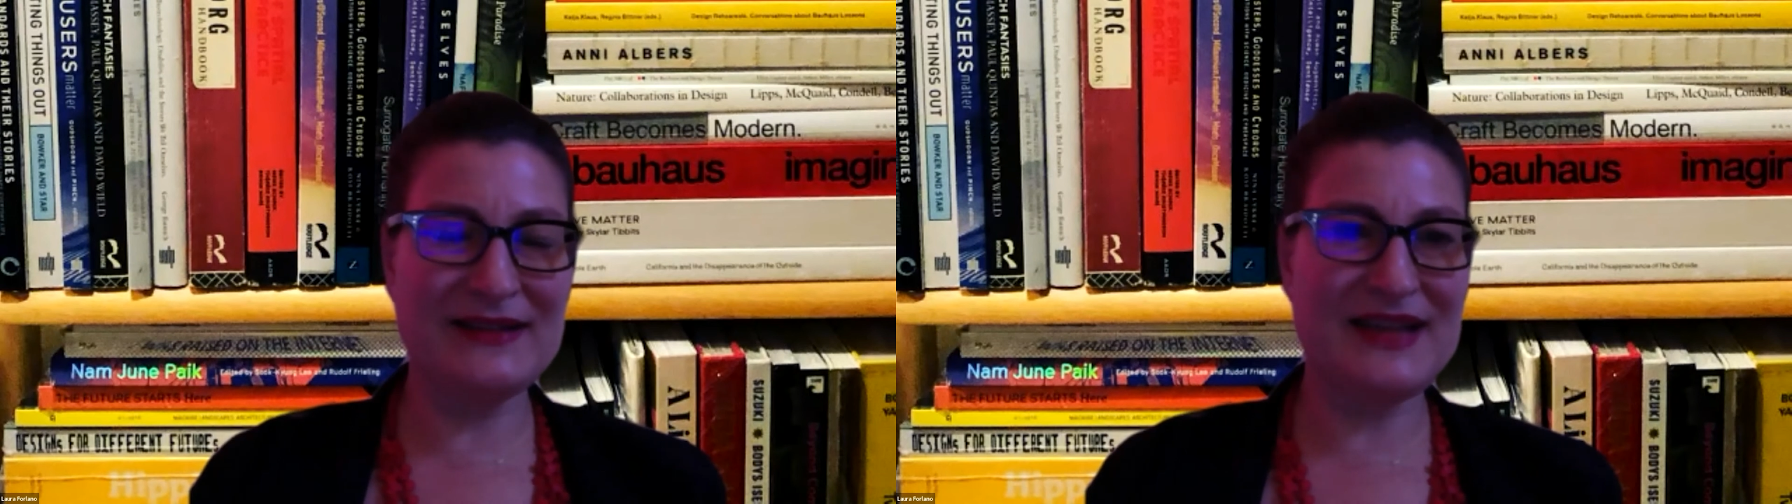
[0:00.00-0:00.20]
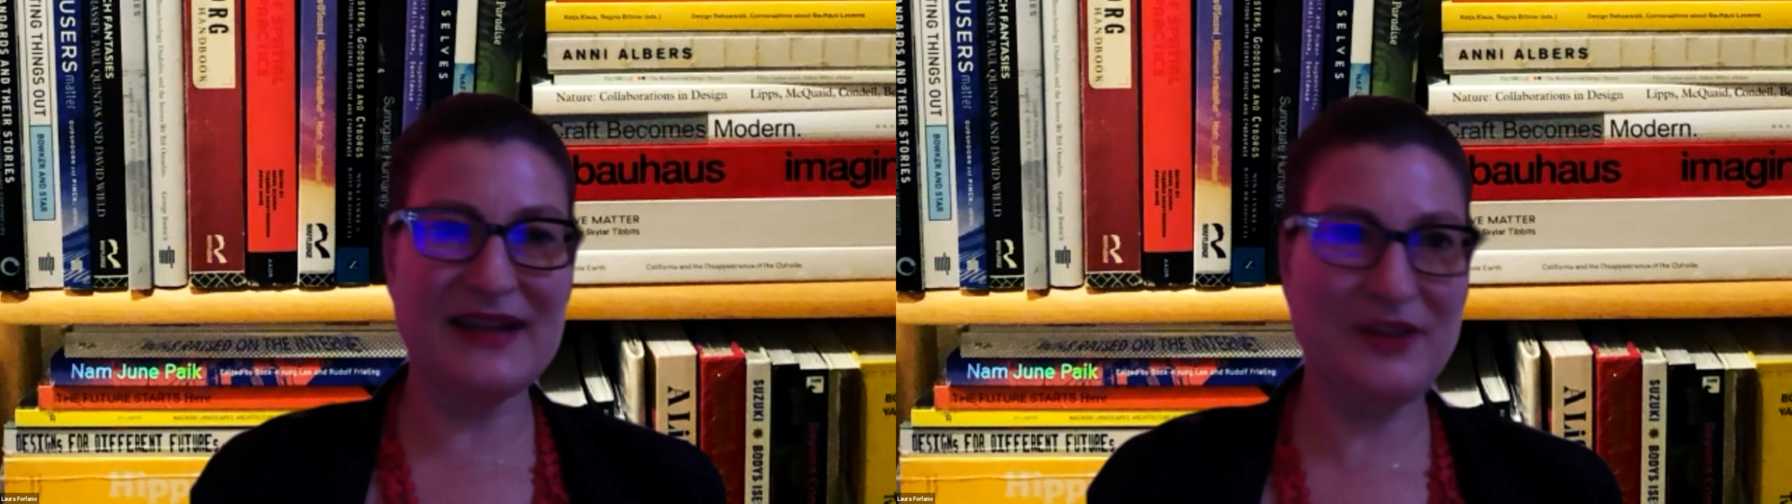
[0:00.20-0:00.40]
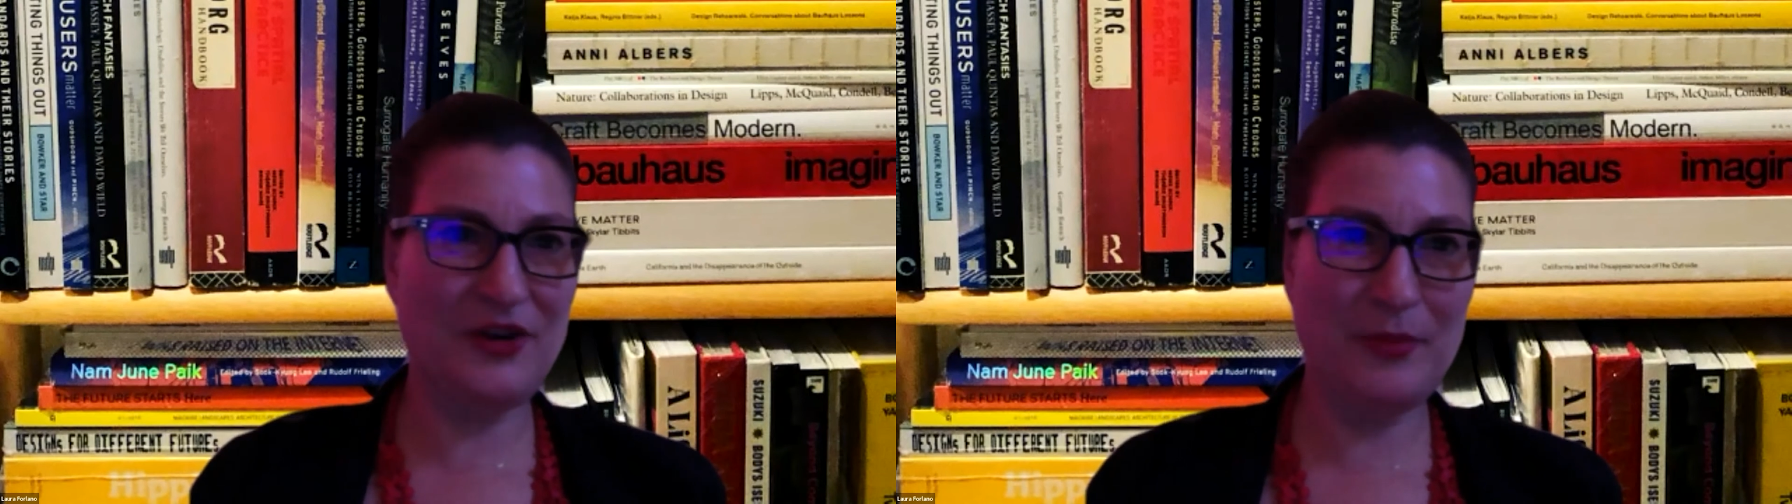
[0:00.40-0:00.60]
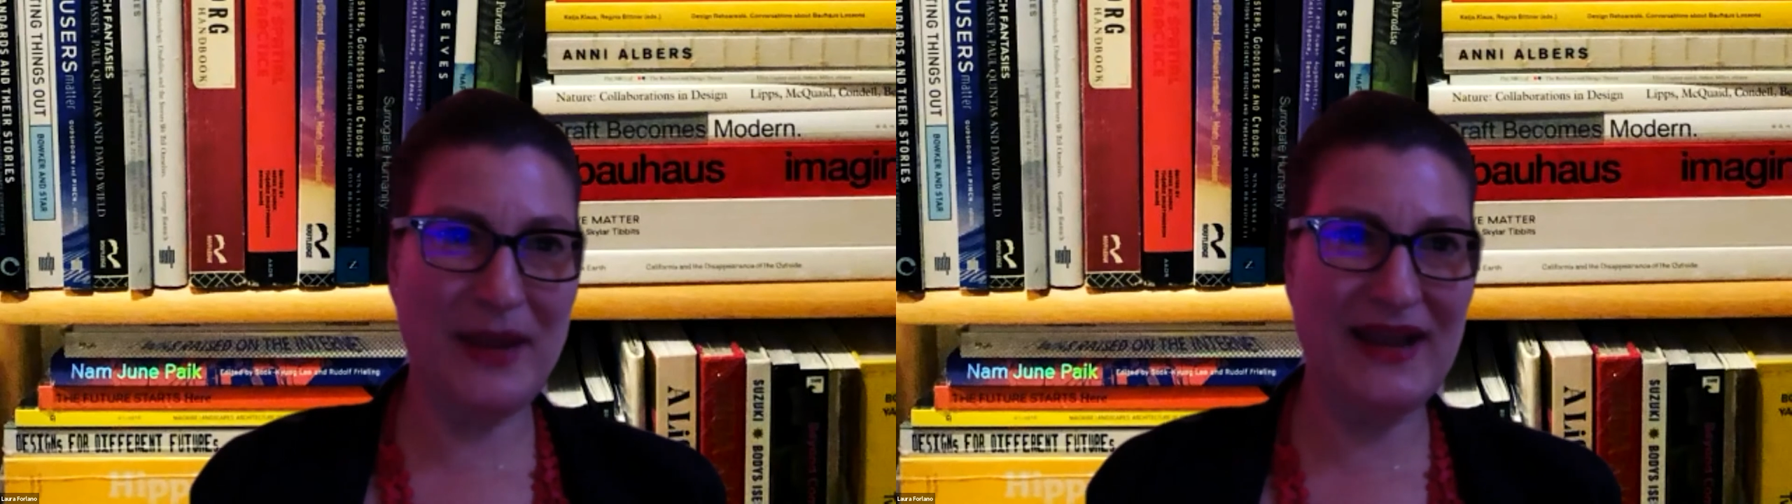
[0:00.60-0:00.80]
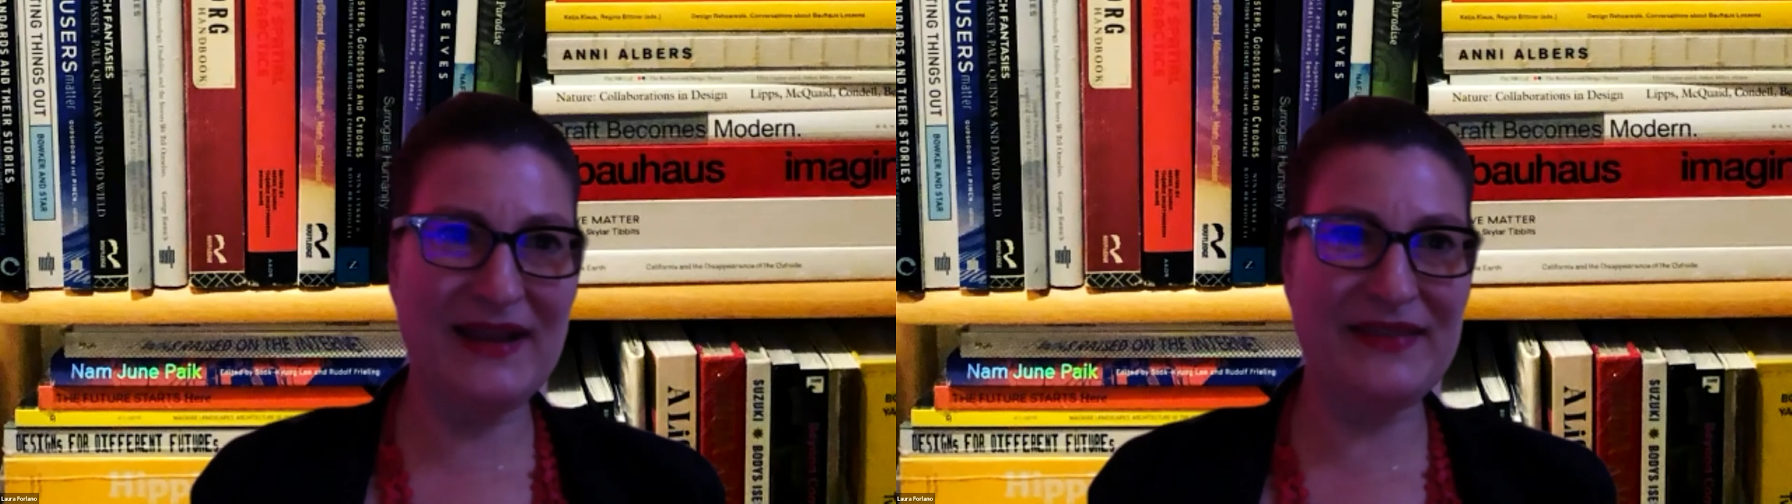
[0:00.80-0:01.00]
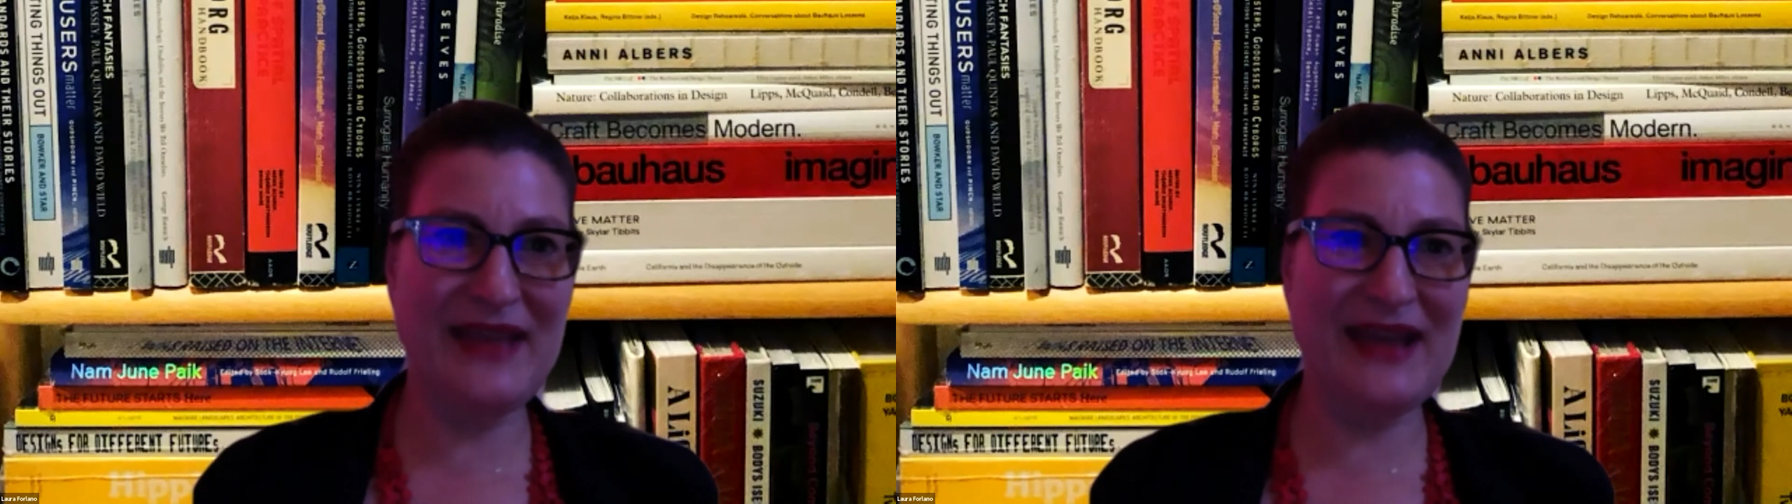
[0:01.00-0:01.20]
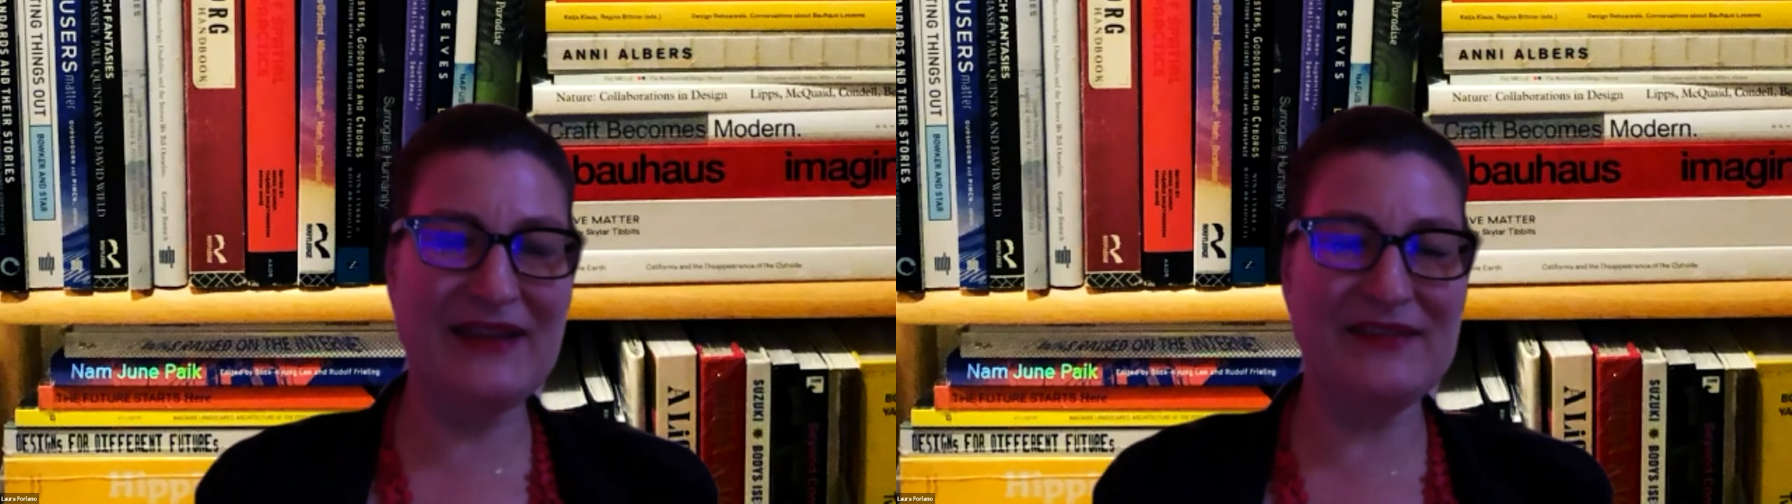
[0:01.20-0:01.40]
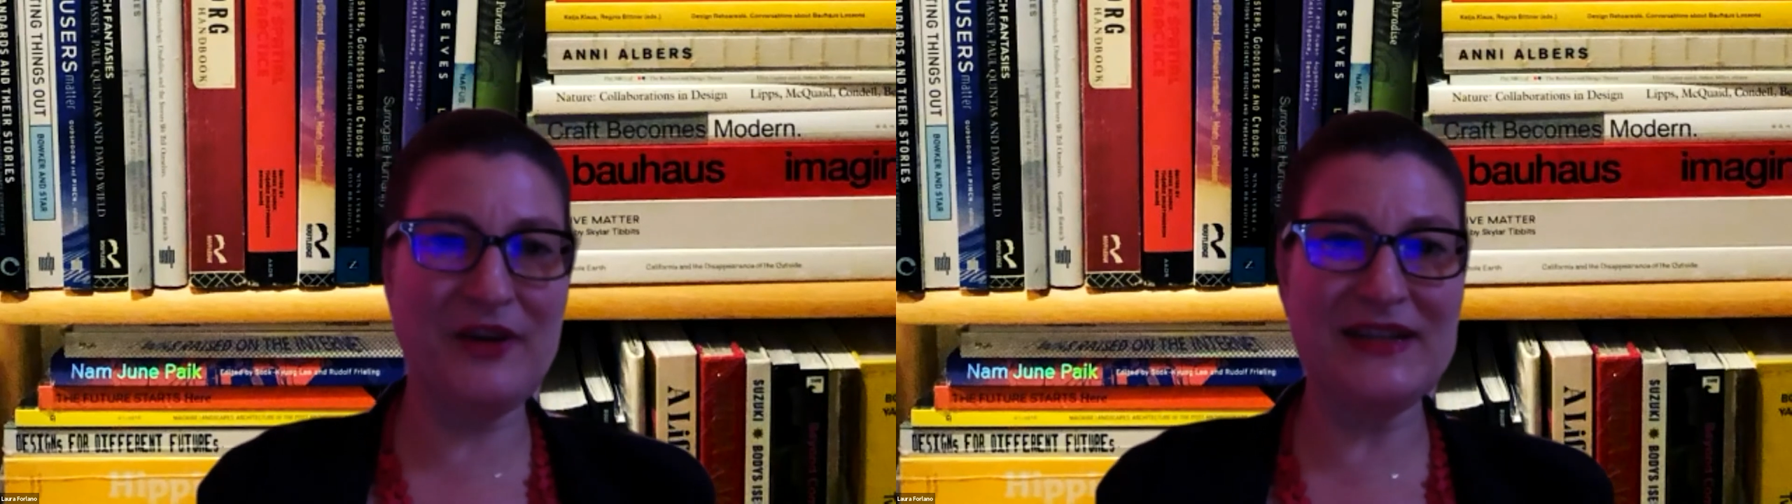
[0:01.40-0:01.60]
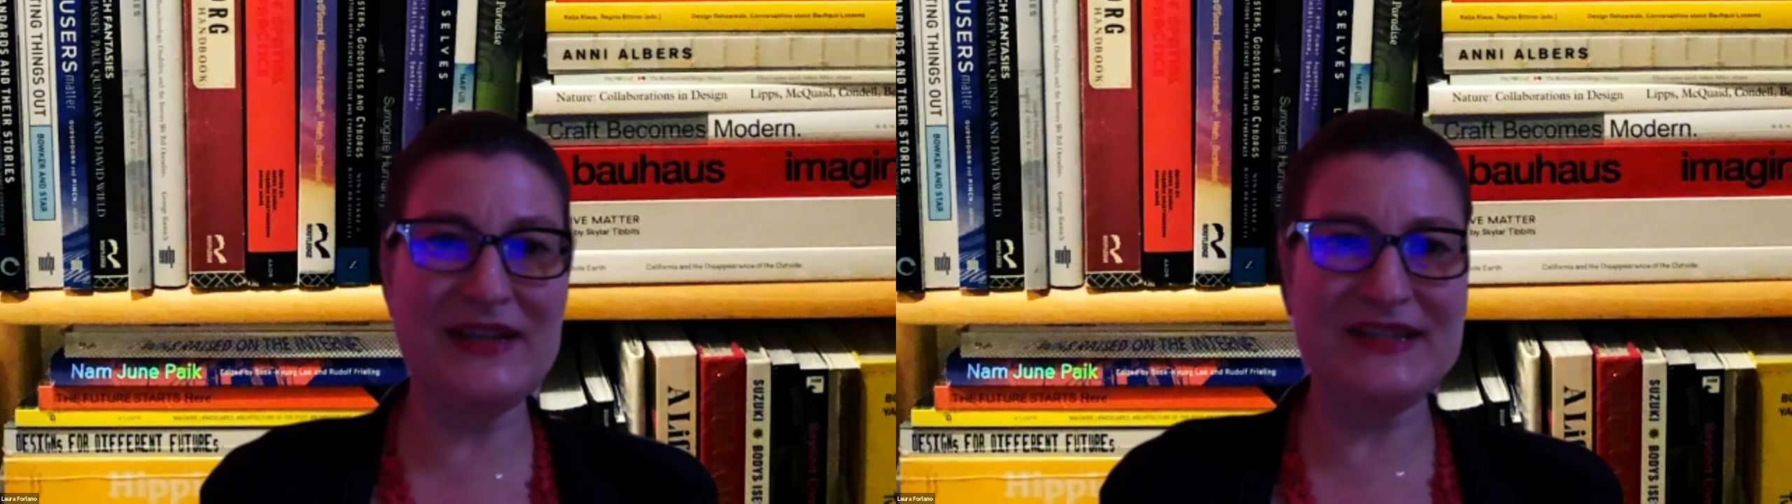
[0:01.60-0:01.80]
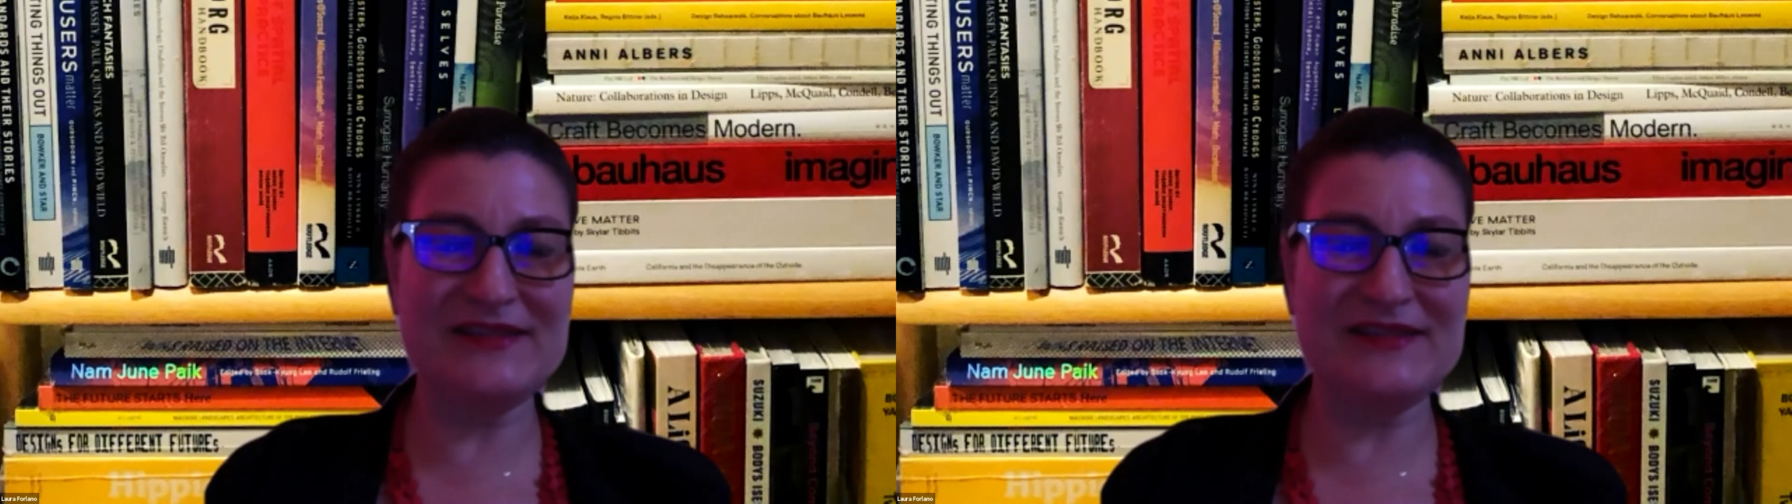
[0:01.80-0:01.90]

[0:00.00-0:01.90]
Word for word: techno band that's very